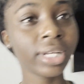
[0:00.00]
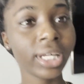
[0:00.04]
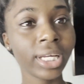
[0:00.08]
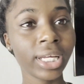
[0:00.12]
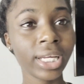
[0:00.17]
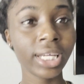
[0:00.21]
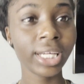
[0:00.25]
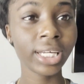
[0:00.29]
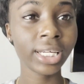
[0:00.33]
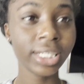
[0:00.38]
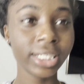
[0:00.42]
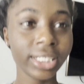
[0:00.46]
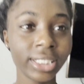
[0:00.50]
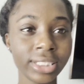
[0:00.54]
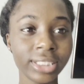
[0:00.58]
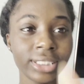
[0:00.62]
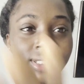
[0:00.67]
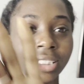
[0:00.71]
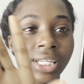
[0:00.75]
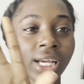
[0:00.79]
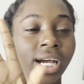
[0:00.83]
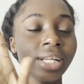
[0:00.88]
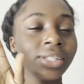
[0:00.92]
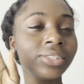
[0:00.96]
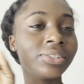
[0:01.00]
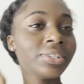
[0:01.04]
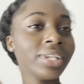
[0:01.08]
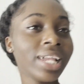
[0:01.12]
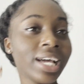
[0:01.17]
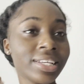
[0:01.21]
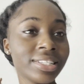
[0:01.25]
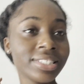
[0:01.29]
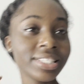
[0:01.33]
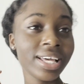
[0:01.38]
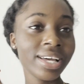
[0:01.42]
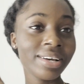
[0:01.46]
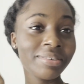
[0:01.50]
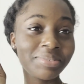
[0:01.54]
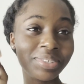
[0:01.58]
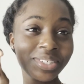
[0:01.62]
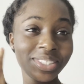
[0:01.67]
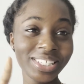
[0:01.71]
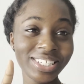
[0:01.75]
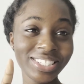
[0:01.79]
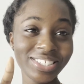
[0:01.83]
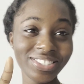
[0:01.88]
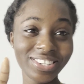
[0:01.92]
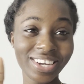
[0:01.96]
and I do lifestyle
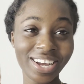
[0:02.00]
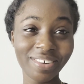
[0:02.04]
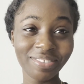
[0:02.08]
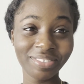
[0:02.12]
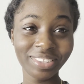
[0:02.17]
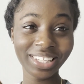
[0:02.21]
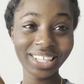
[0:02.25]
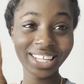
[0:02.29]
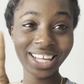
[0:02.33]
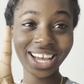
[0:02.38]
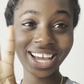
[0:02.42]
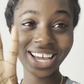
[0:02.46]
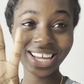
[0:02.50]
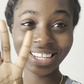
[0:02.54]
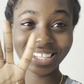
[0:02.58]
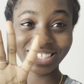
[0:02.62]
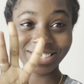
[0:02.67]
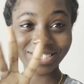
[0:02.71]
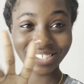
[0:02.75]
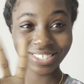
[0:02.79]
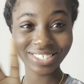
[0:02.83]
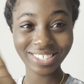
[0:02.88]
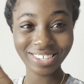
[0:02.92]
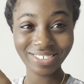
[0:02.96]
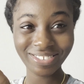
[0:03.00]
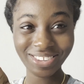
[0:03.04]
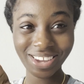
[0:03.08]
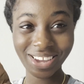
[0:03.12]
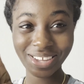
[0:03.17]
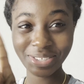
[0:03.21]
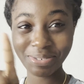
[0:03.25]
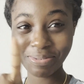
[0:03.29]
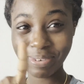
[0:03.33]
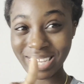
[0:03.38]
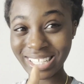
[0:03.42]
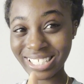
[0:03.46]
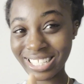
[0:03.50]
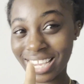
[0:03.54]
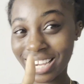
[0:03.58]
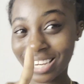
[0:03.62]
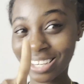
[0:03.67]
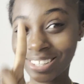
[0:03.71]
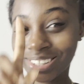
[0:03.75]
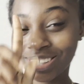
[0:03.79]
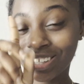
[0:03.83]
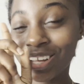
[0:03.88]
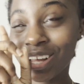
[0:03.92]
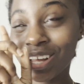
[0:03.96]
beauty travel and you should subscribe to my
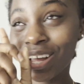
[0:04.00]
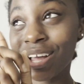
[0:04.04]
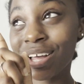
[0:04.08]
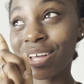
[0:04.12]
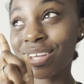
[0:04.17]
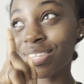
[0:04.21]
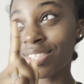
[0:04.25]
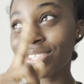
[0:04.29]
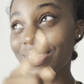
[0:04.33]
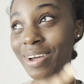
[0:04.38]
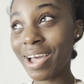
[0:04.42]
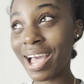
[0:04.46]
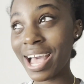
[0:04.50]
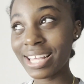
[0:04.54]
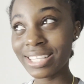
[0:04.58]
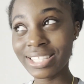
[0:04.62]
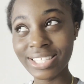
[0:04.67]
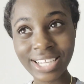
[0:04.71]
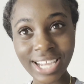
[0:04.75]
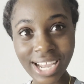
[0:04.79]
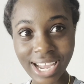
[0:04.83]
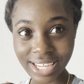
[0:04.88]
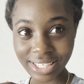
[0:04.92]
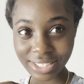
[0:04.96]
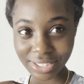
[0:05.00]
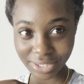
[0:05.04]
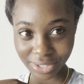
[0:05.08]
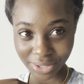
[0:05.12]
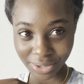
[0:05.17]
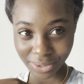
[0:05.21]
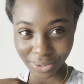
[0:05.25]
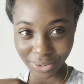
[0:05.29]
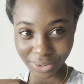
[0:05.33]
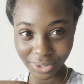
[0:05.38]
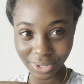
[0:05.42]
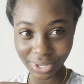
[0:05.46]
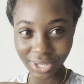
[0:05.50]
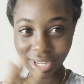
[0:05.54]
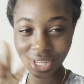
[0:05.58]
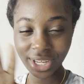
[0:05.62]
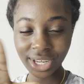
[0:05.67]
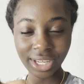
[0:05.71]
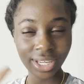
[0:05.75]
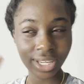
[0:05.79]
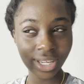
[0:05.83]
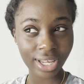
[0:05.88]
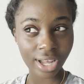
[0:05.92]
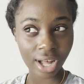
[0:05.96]
channel. So as you guys know,
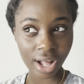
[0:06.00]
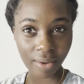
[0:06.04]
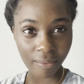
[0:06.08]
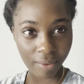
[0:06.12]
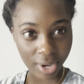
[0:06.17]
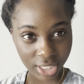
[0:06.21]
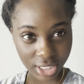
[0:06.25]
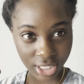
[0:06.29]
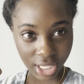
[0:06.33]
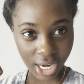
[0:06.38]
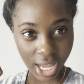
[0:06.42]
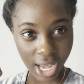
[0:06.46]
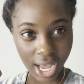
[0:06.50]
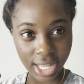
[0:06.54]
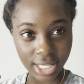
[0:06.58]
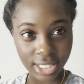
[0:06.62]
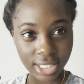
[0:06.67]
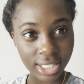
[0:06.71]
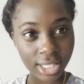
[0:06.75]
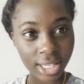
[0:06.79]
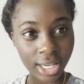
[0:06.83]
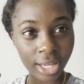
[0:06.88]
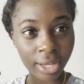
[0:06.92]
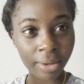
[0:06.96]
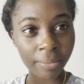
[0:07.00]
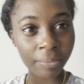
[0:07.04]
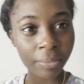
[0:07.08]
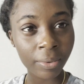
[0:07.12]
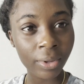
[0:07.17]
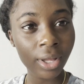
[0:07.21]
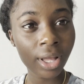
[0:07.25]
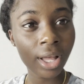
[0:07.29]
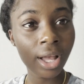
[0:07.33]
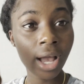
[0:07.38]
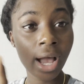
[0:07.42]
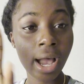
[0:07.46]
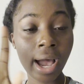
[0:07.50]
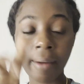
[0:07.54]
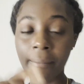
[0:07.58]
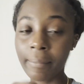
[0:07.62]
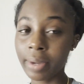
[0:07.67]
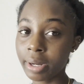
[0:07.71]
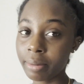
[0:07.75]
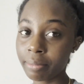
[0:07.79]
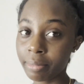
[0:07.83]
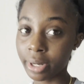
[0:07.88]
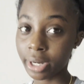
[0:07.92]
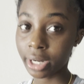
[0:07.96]
y'all watched the last clip, I'm
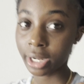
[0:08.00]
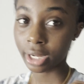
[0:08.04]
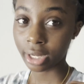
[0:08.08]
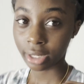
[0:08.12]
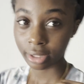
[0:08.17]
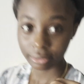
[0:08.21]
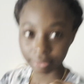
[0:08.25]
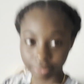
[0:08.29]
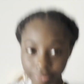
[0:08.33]
in America.